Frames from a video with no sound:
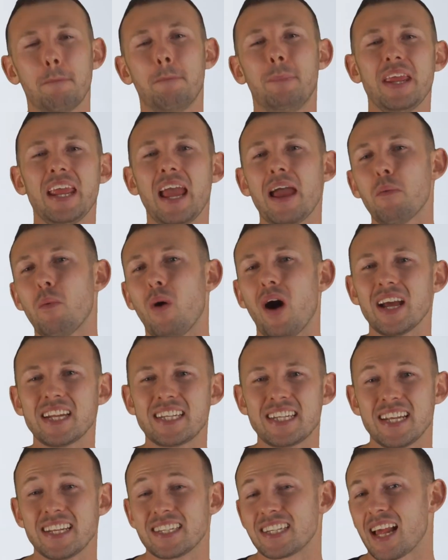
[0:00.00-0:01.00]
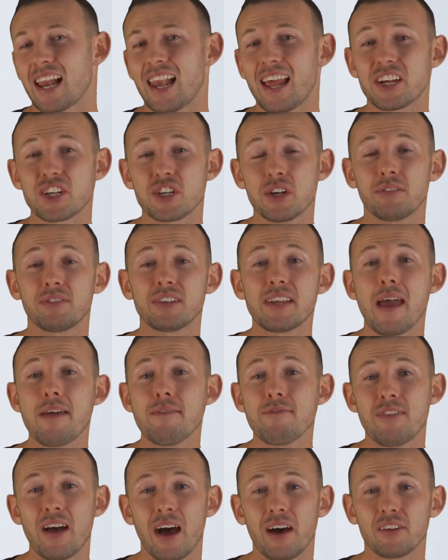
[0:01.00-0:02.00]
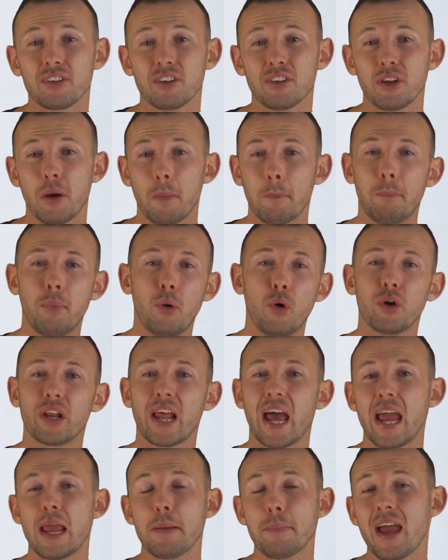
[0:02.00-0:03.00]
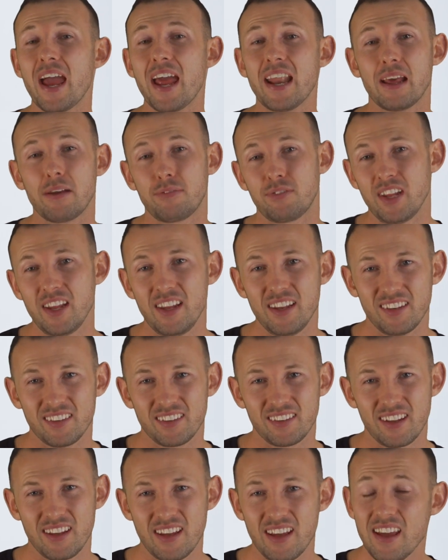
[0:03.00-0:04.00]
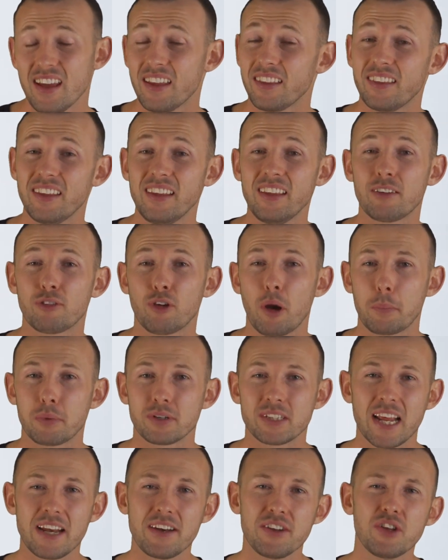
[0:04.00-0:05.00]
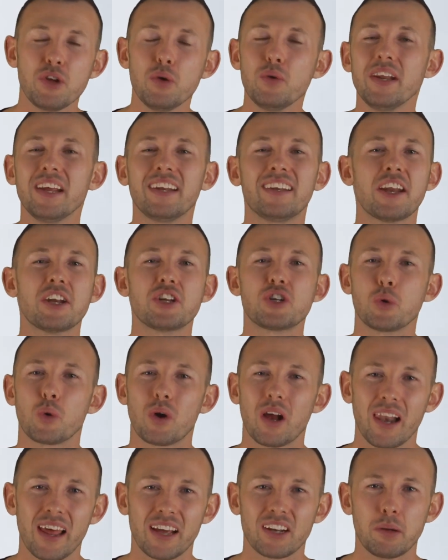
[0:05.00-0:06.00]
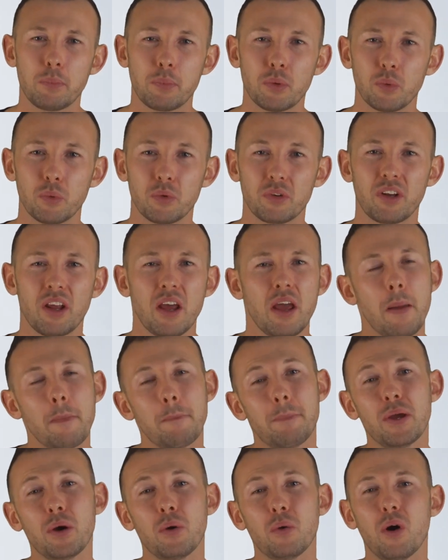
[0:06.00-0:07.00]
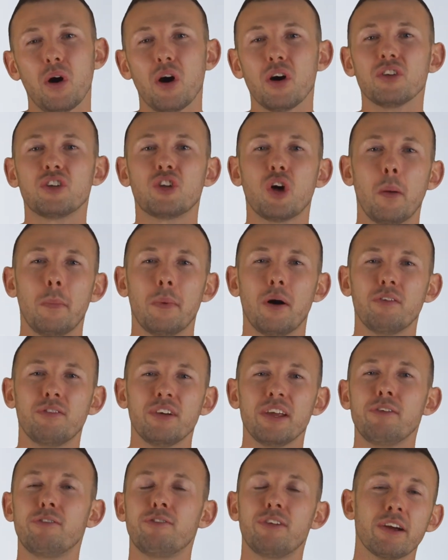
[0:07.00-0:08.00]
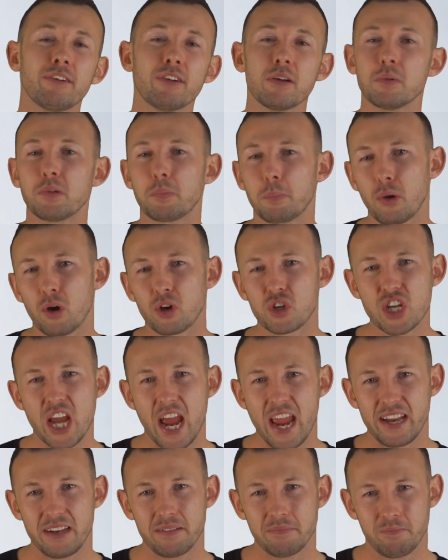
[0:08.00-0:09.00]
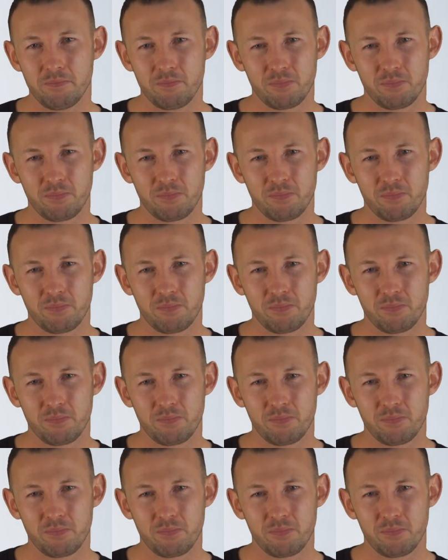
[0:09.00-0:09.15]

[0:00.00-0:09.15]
BAYC is a collection of 10,000 Bored Ape NFTs. These represent unique digital collectibles built on top of Ethereum's blockchain.